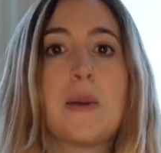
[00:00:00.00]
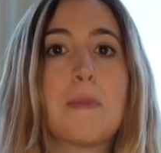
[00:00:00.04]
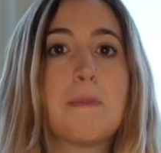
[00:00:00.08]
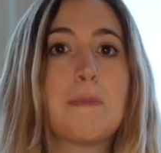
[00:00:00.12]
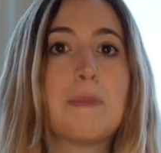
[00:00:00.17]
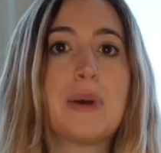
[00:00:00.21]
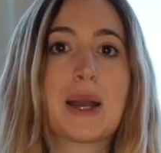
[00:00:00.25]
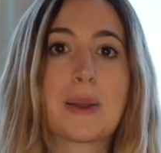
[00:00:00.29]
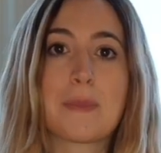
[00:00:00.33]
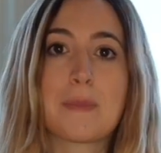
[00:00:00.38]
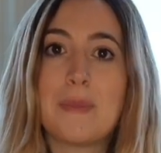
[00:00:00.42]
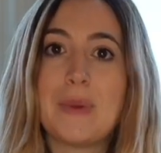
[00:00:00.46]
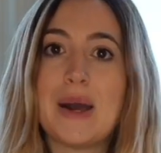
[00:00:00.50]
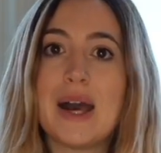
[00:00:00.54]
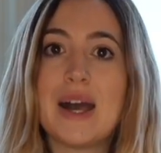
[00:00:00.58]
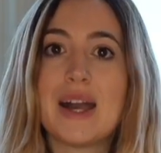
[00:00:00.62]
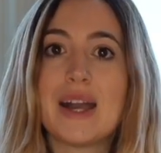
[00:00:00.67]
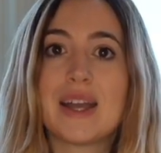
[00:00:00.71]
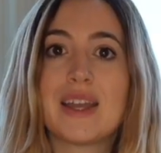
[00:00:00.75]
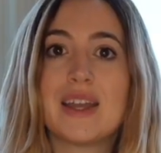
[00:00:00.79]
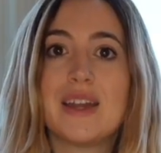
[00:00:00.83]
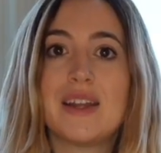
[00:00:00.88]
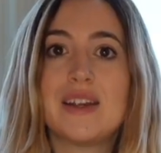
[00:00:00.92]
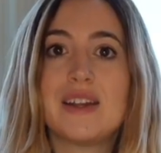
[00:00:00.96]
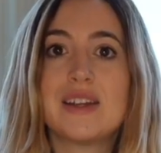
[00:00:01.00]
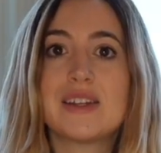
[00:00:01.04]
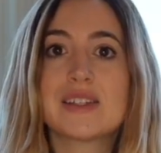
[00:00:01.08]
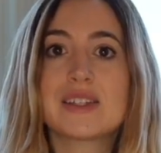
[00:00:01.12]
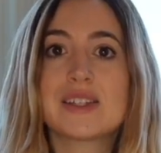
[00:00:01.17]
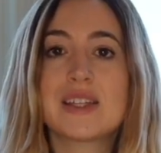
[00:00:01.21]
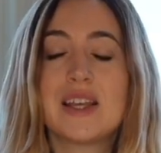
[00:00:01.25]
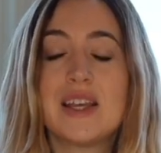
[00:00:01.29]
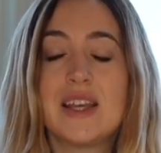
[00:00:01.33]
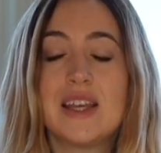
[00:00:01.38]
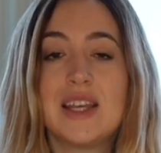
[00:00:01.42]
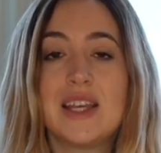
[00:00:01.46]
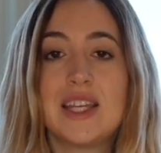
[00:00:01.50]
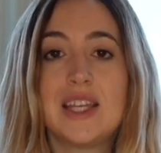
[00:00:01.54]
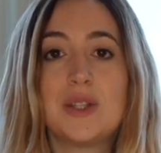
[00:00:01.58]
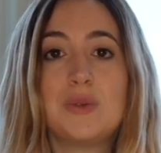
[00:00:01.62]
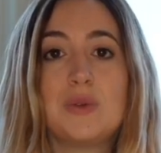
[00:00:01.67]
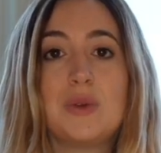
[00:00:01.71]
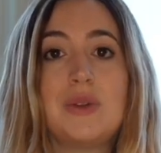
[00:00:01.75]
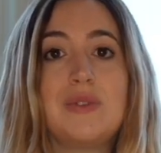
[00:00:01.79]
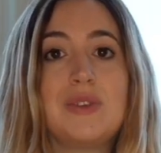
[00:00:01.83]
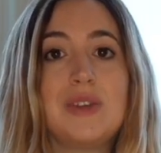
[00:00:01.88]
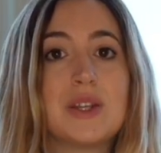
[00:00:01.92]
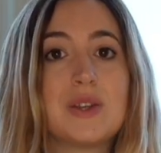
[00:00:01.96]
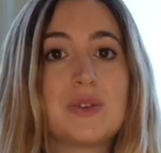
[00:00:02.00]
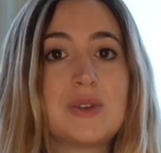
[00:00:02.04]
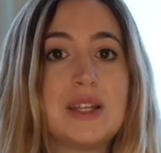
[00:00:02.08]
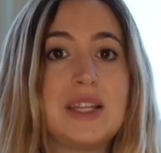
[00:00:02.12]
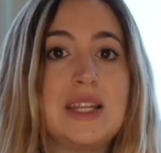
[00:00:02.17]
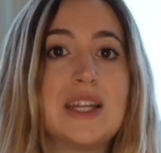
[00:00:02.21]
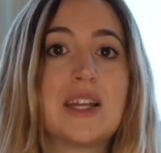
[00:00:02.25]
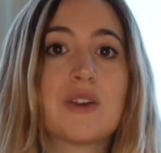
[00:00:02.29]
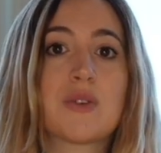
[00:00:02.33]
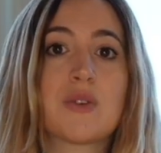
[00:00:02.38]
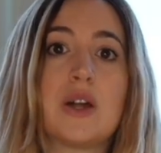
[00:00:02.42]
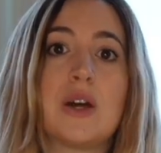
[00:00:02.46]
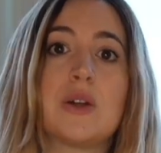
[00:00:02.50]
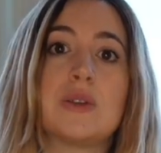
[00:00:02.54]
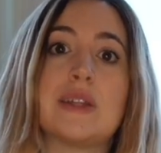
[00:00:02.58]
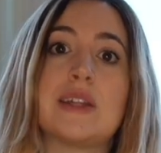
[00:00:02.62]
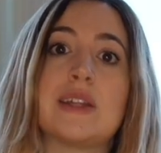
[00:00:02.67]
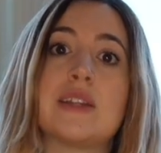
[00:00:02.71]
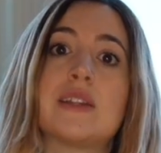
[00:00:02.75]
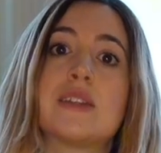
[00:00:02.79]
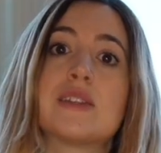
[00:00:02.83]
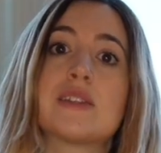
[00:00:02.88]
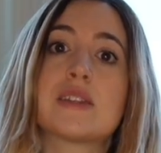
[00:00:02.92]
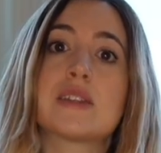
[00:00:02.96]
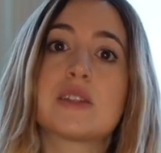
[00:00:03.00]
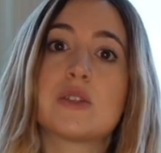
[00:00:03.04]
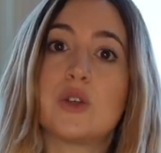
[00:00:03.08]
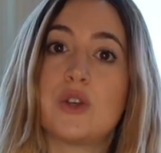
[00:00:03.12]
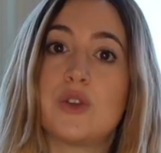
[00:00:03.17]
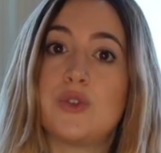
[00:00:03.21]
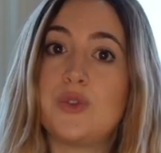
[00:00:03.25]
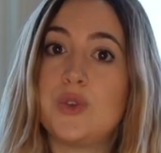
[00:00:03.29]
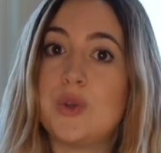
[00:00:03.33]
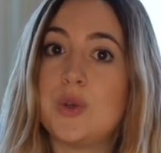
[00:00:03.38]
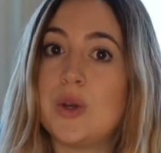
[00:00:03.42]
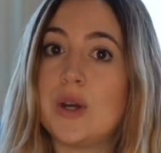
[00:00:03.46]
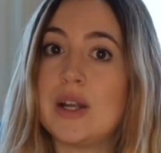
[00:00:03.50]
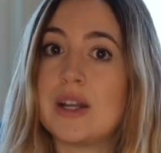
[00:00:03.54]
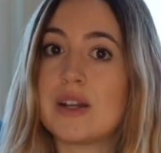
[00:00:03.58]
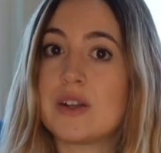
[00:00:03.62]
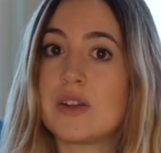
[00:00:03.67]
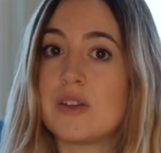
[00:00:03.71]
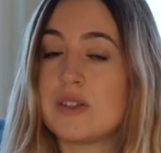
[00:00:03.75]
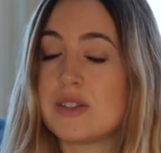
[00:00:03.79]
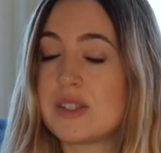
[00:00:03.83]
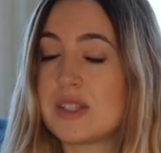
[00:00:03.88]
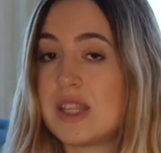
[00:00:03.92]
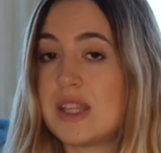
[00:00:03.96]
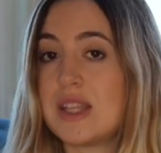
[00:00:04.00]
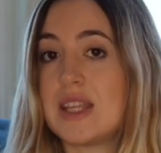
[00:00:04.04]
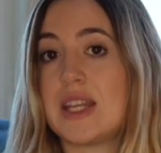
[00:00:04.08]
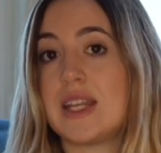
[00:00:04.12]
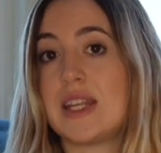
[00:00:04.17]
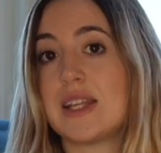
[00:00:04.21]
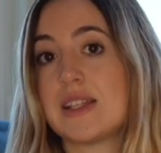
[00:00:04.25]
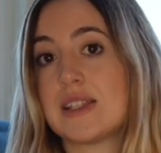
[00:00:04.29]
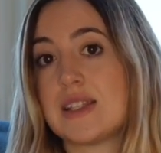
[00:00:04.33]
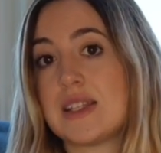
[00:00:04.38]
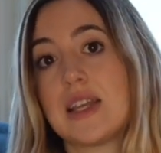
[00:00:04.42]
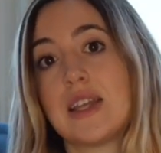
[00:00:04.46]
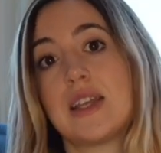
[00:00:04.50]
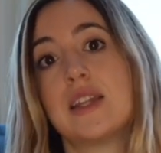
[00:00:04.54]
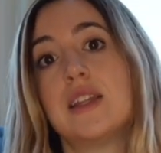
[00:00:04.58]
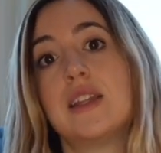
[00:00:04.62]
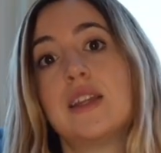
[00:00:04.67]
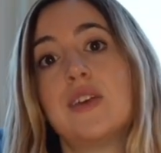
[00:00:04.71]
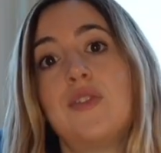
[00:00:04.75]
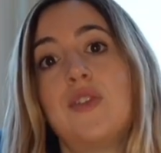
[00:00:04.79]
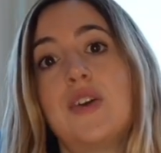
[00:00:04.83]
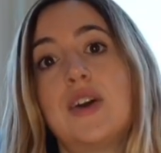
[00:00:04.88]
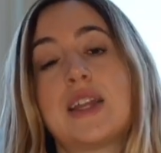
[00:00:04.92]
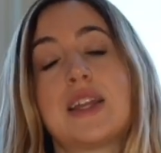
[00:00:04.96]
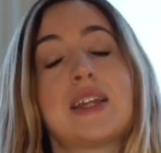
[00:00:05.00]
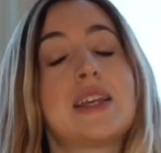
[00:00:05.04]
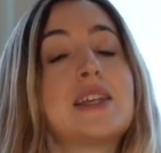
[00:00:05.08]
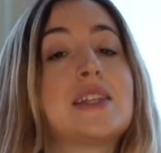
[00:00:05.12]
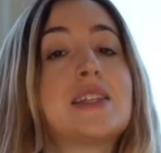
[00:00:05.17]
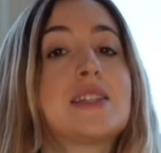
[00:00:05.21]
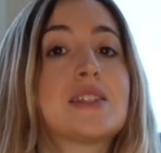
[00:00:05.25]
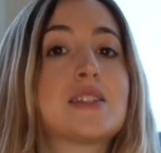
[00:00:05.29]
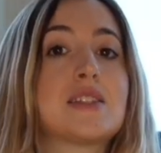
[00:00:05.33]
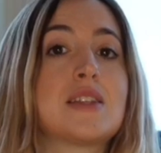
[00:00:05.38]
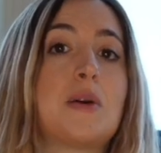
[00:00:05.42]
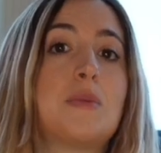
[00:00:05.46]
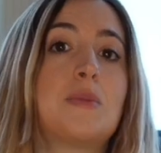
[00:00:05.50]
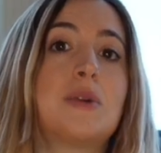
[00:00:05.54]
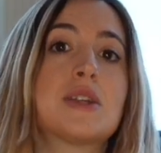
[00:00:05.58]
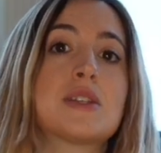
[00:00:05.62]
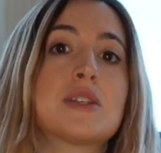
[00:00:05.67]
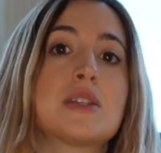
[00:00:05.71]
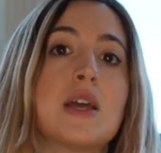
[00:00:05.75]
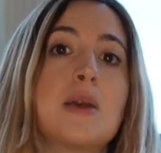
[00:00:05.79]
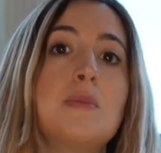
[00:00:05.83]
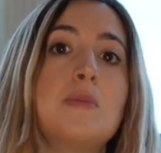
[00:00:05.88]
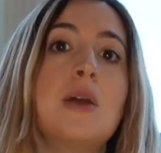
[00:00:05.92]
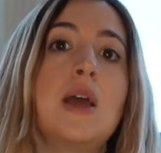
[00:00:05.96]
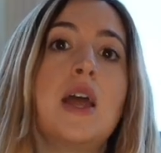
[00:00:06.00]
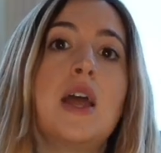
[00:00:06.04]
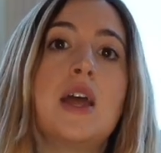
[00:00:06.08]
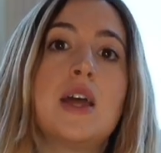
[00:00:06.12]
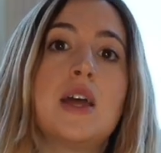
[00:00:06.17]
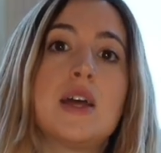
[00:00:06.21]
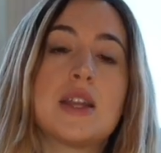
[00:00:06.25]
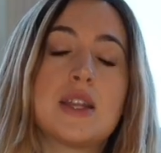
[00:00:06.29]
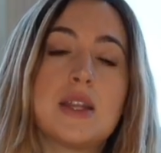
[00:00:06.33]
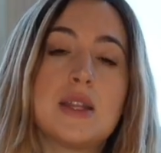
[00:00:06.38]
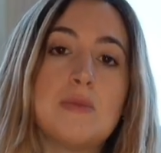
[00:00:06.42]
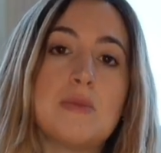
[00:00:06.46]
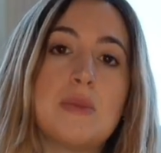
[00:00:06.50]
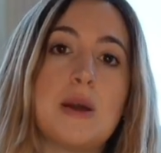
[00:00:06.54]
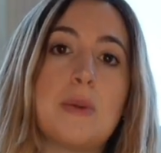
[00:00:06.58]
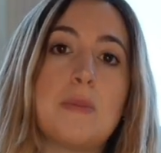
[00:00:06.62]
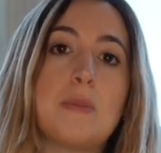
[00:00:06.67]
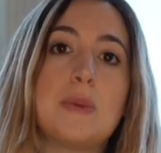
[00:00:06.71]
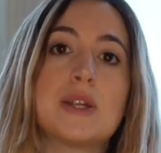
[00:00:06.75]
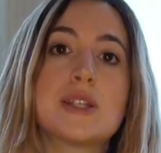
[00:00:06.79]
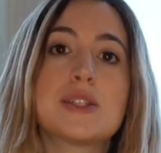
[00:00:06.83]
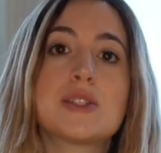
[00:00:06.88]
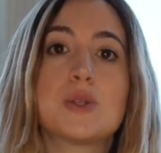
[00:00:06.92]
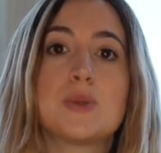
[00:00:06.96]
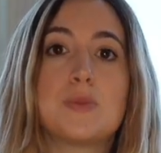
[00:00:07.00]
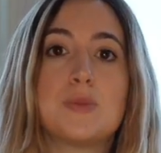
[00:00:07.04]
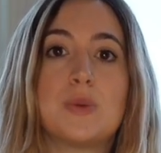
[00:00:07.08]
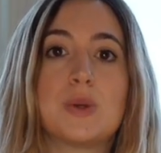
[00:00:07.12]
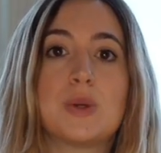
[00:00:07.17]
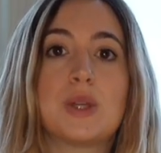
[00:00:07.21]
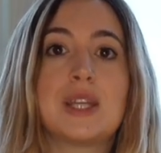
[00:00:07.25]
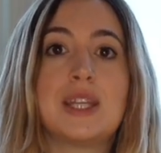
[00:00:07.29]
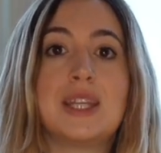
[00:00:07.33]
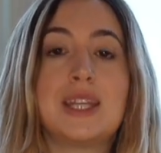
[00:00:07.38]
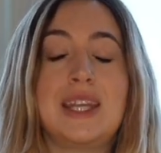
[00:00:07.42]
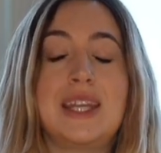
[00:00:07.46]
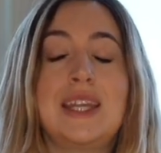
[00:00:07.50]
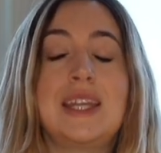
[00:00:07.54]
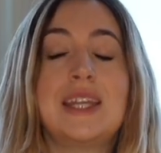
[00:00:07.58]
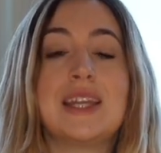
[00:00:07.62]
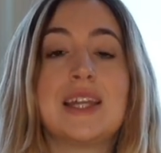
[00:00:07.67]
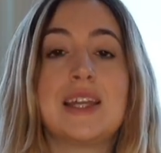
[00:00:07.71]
backpackers. It will be really crowded, so if you are considering taking the ferry in summertime, remember to book it in